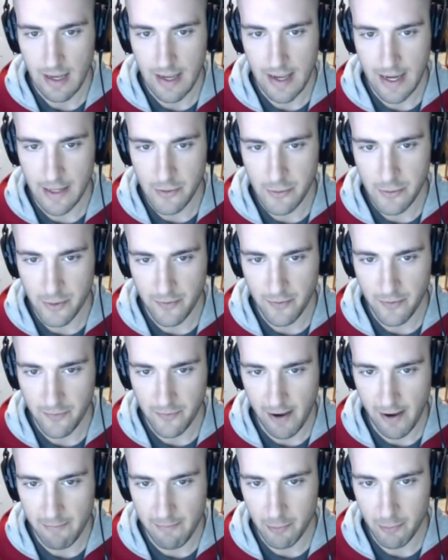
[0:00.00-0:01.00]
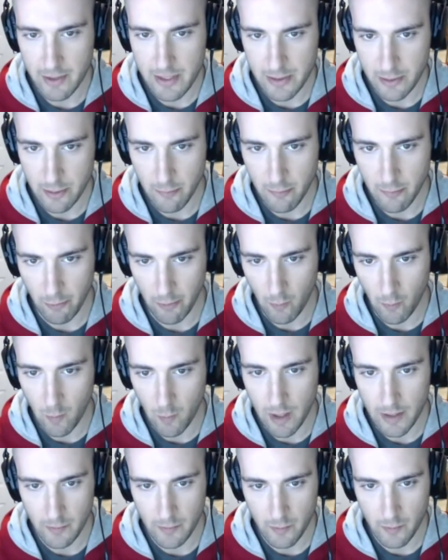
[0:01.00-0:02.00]
Android
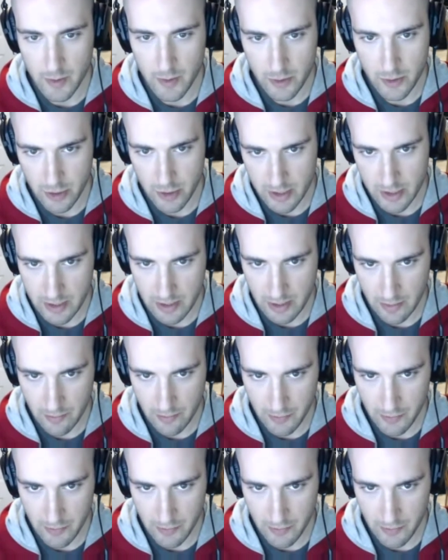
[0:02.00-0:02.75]
5.0.1 was just